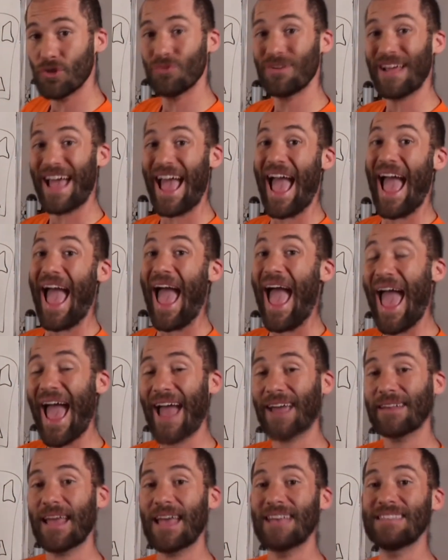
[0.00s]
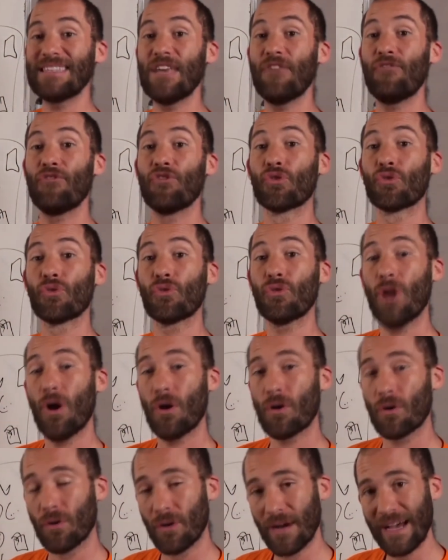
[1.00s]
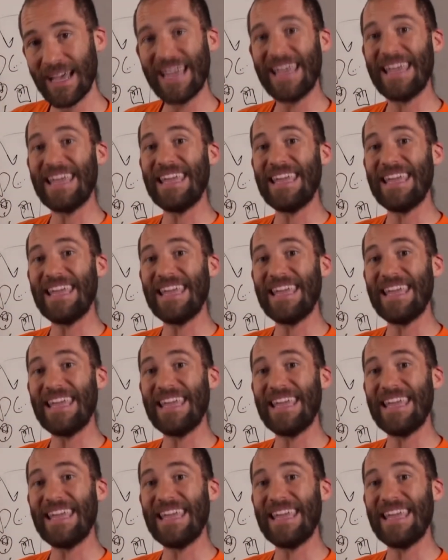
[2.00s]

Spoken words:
you to act as if you're local,